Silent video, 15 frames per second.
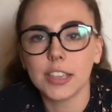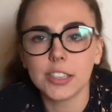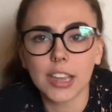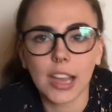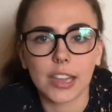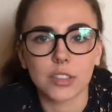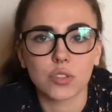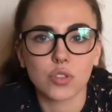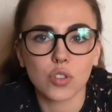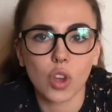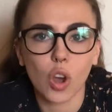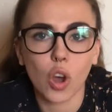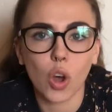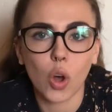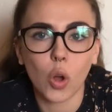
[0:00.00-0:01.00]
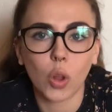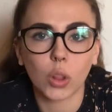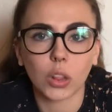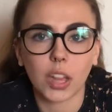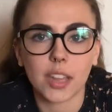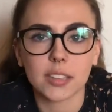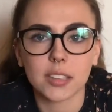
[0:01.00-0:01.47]
yeah, so
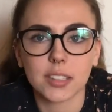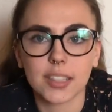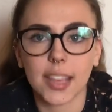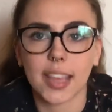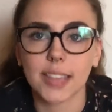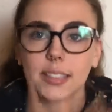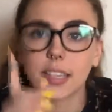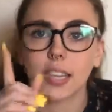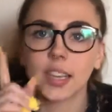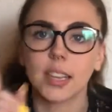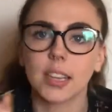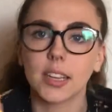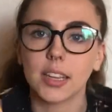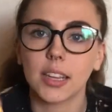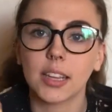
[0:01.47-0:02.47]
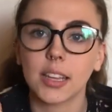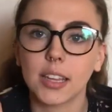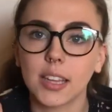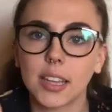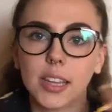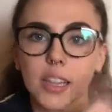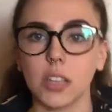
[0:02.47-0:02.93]
let's get
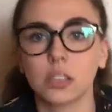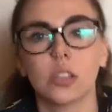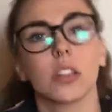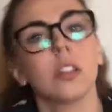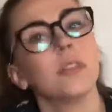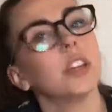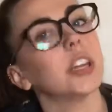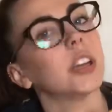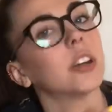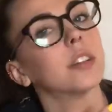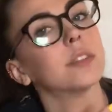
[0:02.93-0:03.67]
into the video.